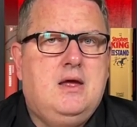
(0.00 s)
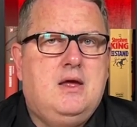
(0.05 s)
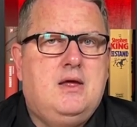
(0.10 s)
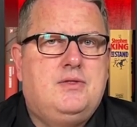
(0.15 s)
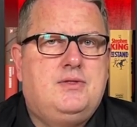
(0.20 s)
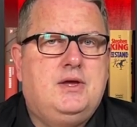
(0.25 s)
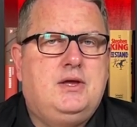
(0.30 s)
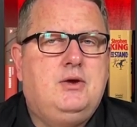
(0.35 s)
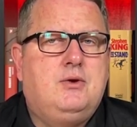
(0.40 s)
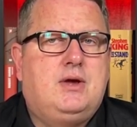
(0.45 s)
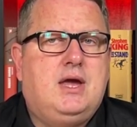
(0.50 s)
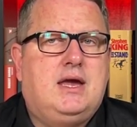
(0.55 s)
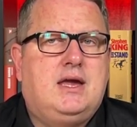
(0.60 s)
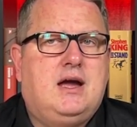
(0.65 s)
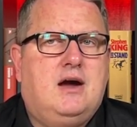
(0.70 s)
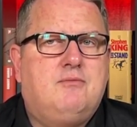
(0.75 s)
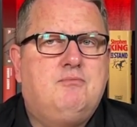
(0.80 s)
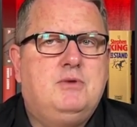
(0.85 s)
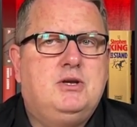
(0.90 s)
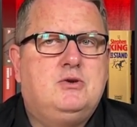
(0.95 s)
The UK
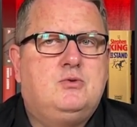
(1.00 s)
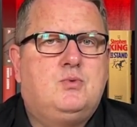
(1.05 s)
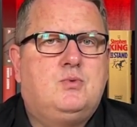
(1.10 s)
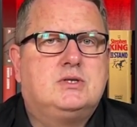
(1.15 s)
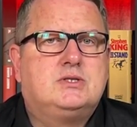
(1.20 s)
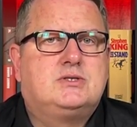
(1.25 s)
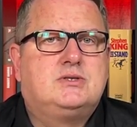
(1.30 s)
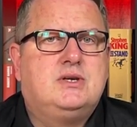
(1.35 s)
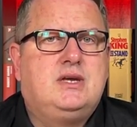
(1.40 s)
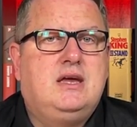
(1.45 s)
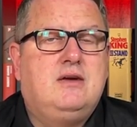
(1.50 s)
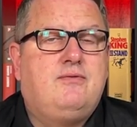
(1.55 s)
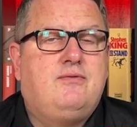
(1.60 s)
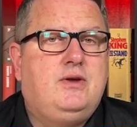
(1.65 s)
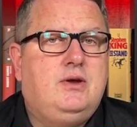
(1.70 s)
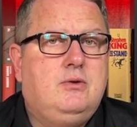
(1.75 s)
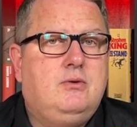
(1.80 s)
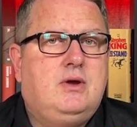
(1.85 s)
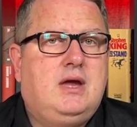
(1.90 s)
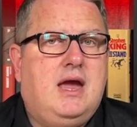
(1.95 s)
government wants to give
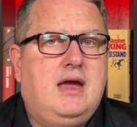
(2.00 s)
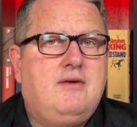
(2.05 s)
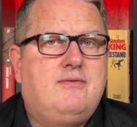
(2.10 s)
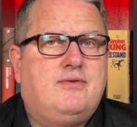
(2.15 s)
UK